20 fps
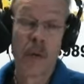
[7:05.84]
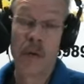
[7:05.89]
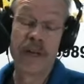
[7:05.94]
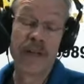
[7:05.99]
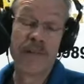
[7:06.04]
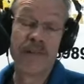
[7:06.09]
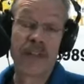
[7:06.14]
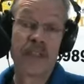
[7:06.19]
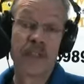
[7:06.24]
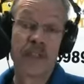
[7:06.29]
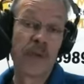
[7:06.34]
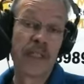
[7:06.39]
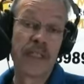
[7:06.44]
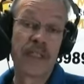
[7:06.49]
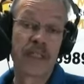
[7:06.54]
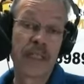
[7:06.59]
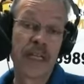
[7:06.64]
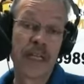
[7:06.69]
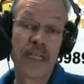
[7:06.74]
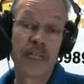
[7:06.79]
or even the Twin
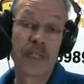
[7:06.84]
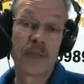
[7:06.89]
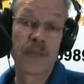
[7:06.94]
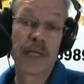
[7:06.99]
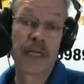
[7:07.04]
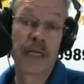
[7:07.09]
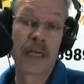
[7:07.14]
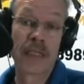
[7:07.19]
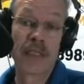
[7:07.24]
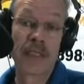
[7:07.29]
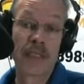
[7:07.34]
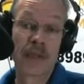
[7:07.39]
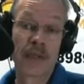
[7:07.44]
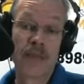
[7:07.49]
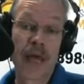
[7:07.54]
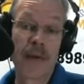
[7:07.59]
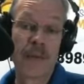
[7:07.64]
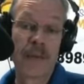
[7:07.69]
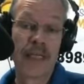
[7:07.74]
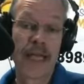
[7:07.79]
Cities because
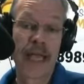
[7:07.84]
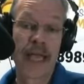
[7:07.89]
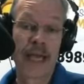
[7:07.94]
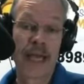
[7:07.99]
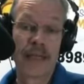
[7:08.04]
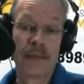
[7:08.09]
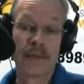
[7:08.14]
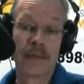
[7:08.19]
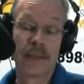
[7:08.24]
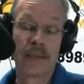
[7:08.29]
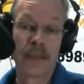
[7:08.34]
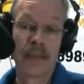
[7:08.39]
mom and dad